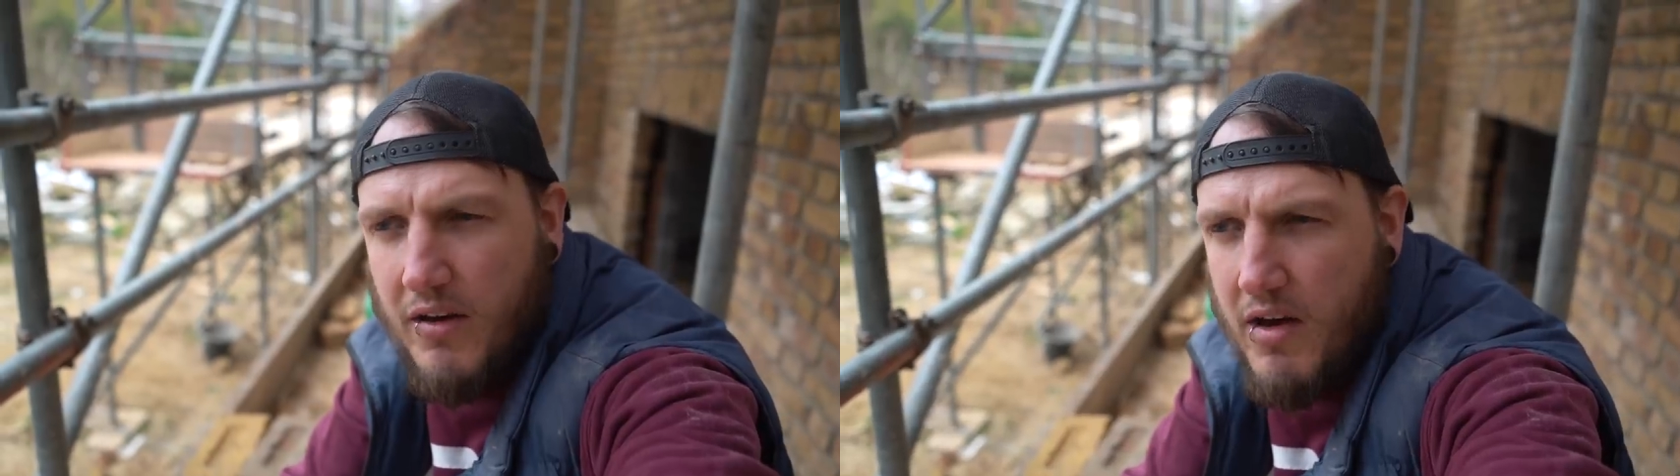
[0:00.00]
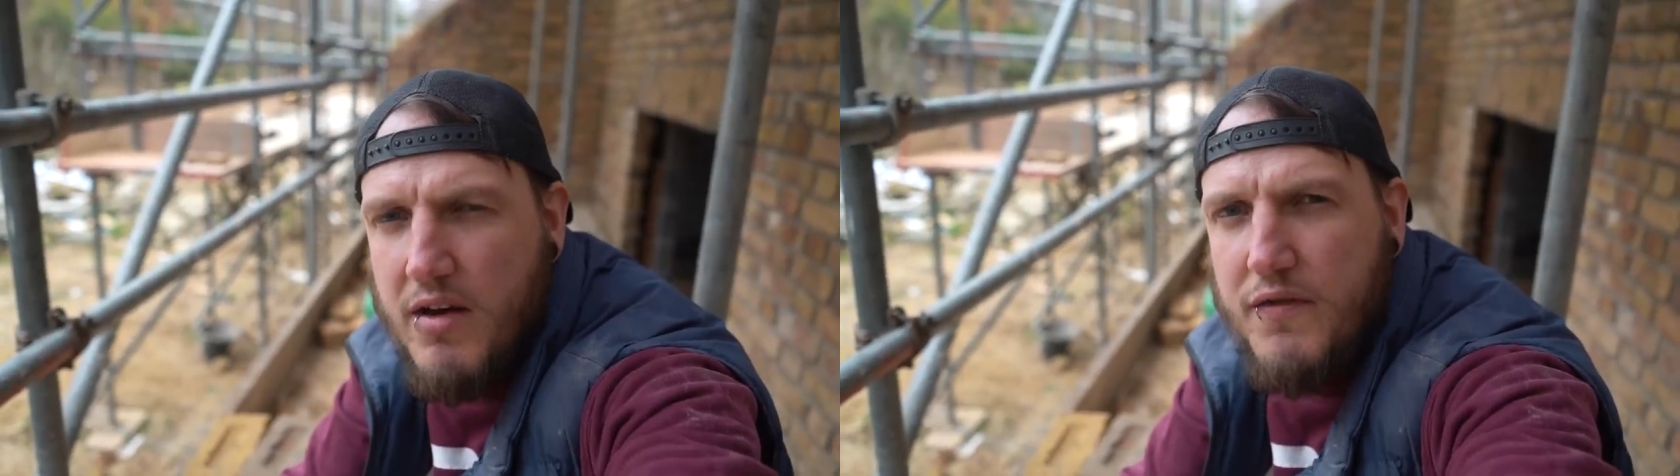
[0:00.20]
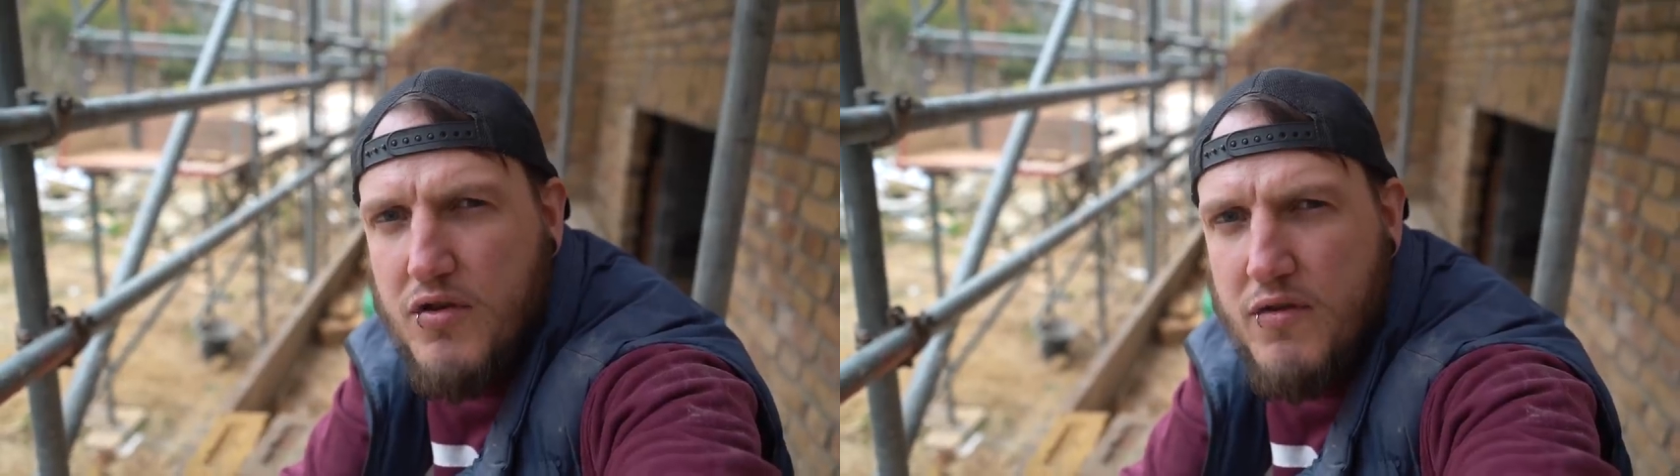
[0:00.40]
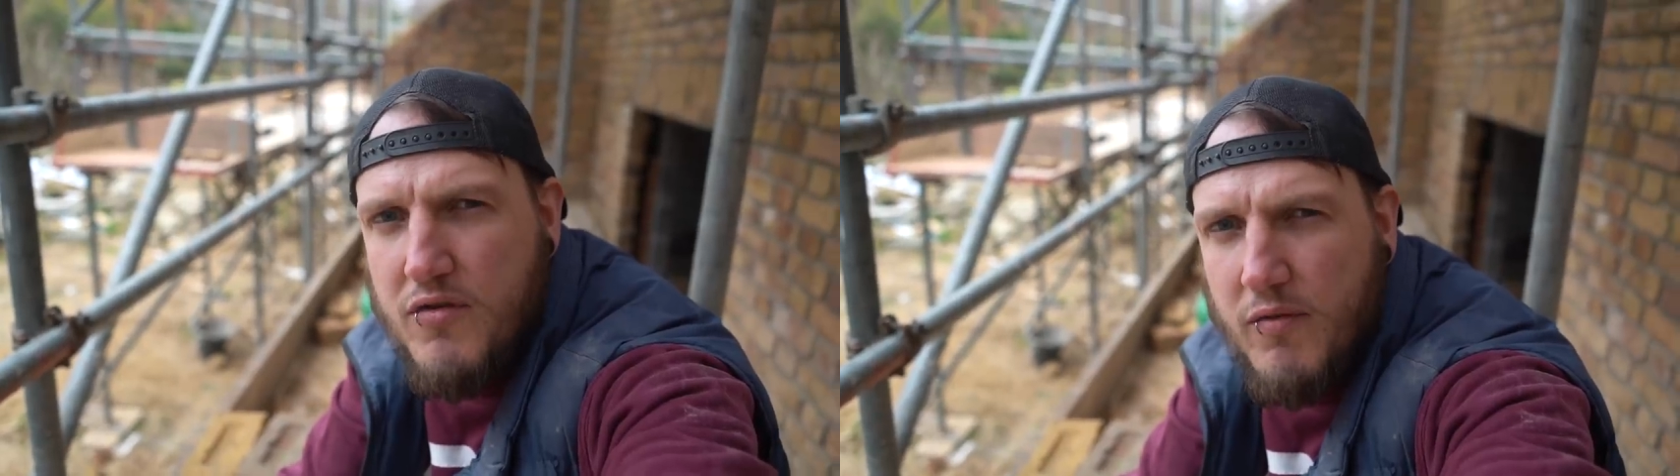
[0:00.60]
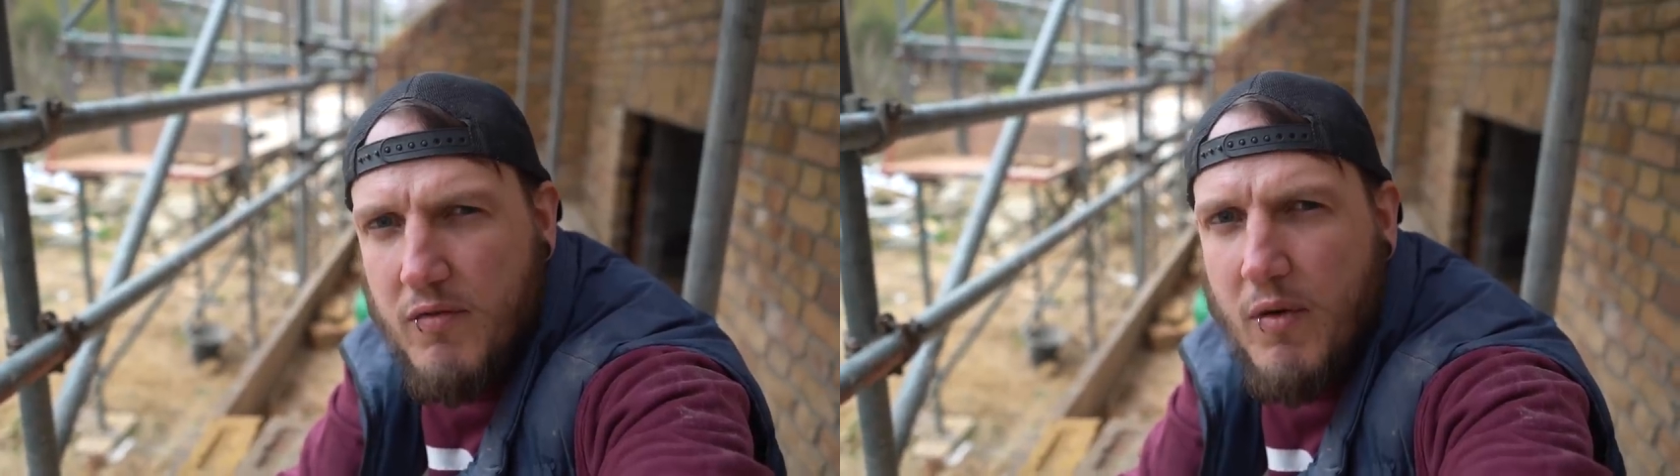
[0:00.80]
I hear a few of
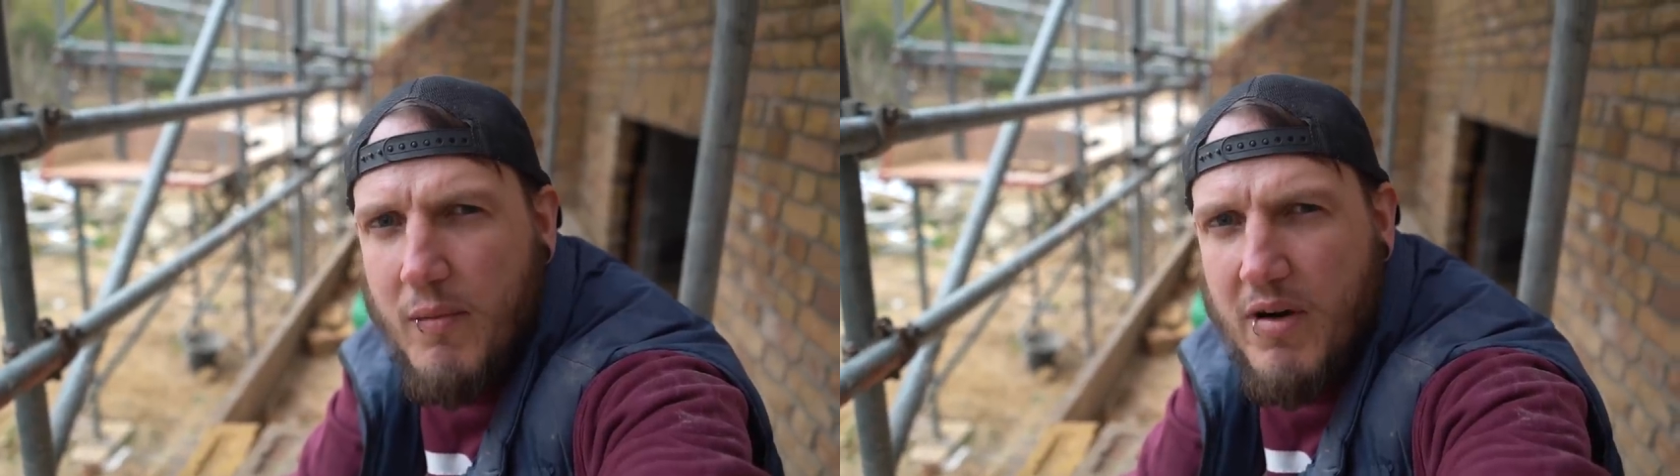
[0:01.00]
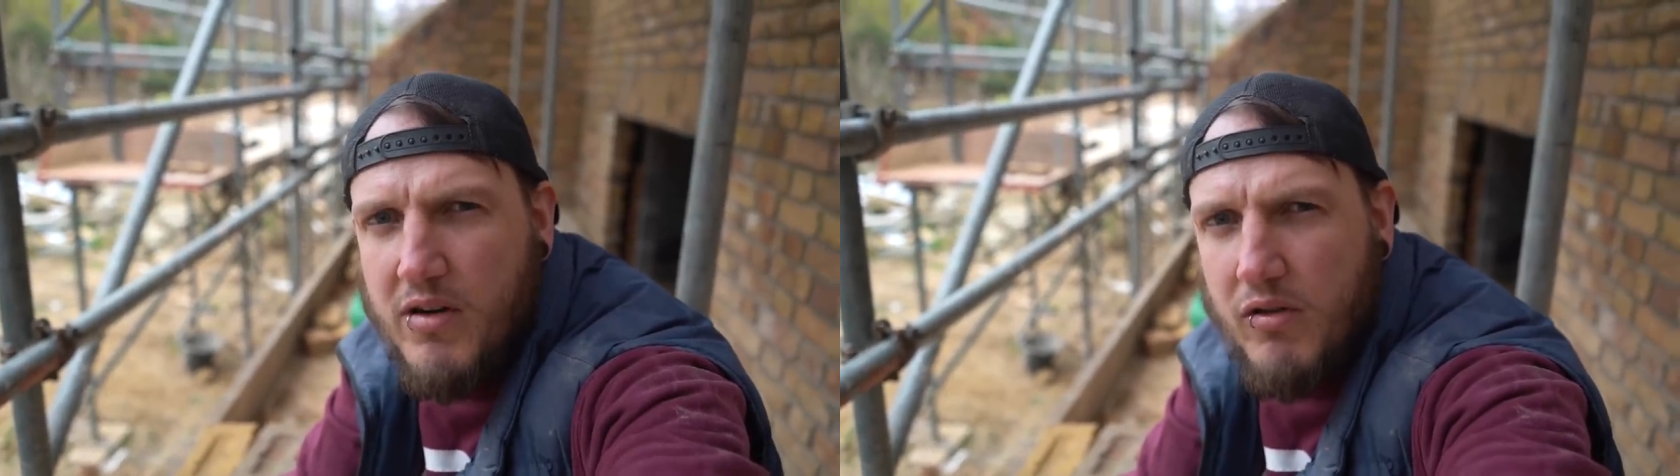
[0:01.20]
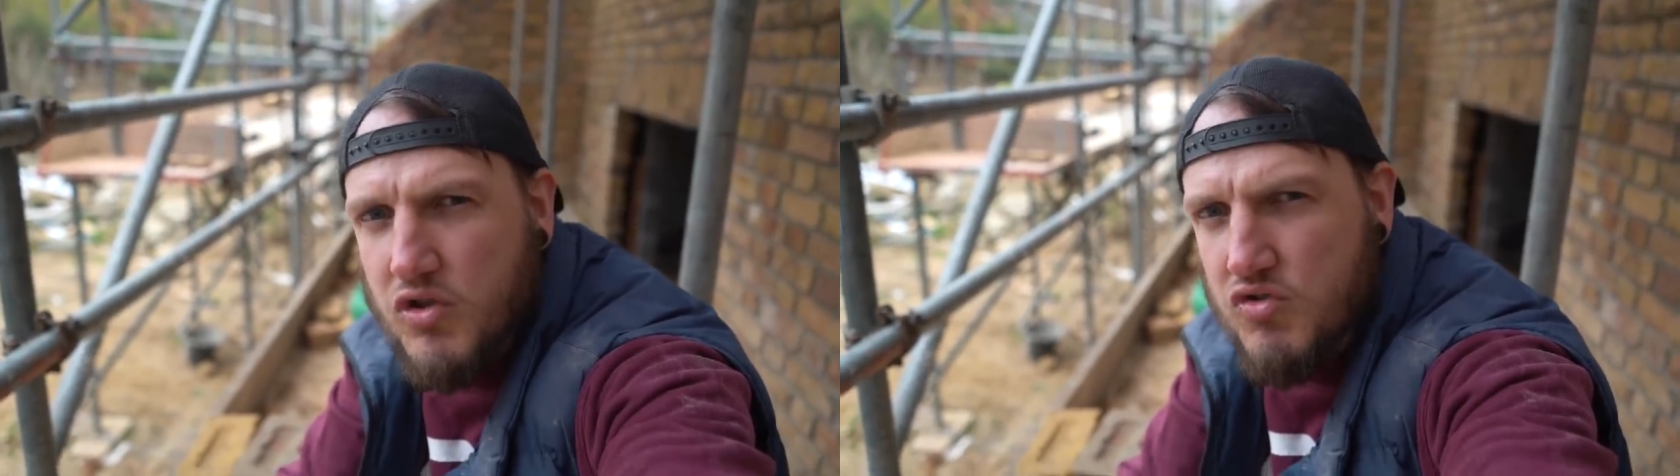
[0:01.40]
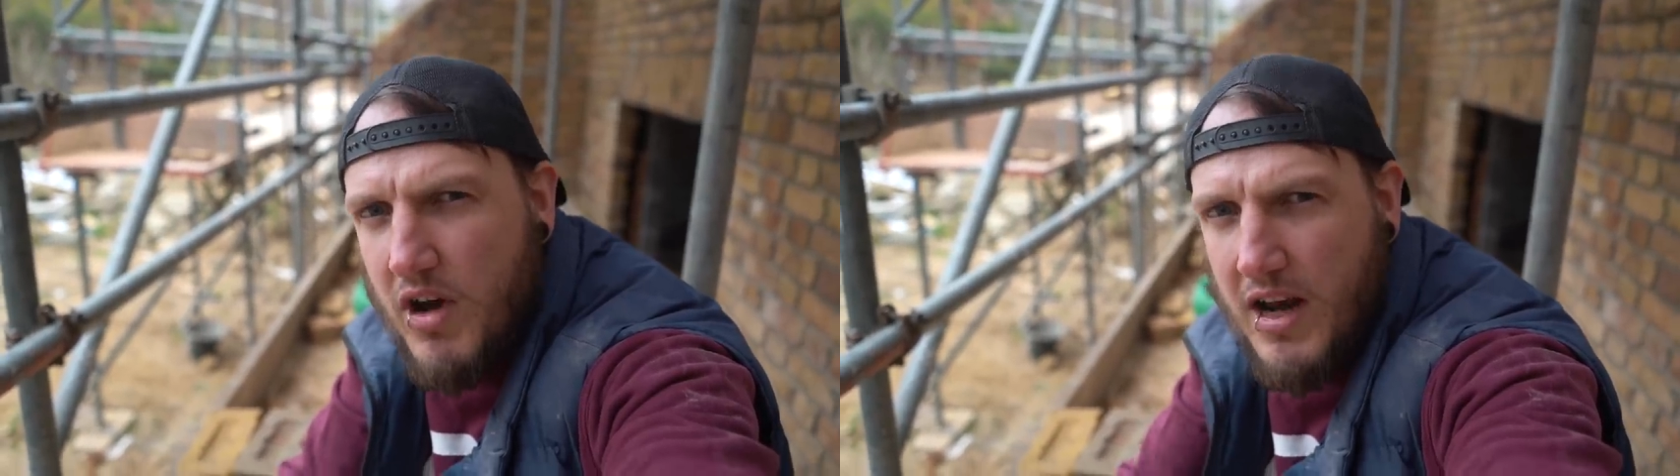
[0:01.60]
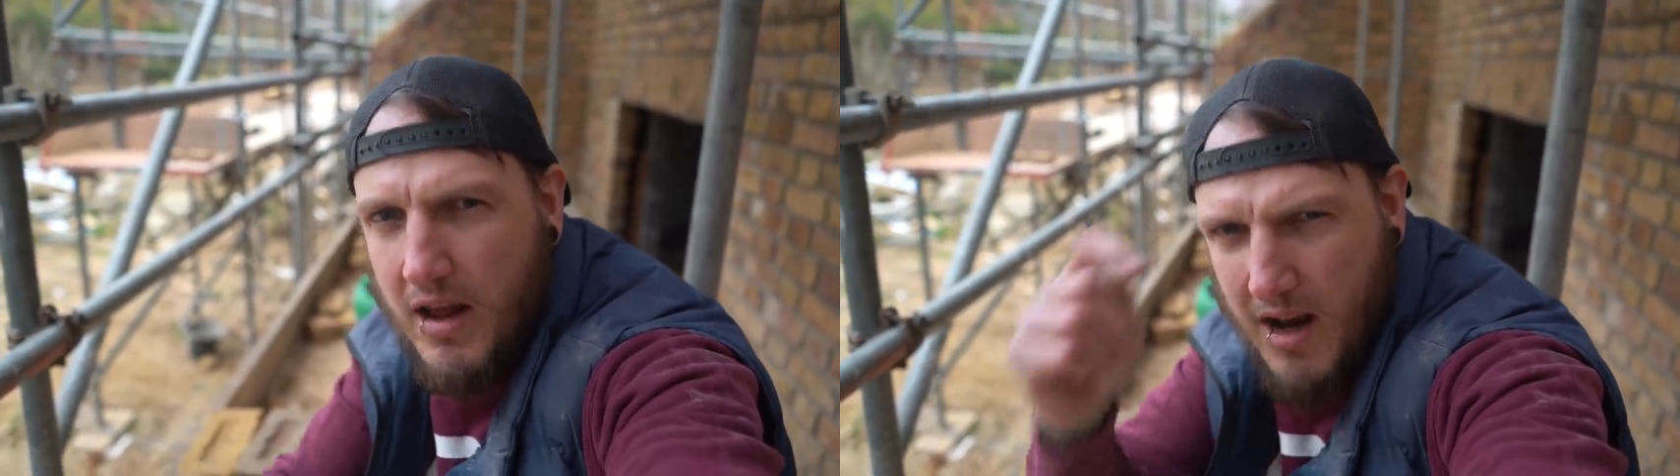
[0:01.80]
you from America and Australia.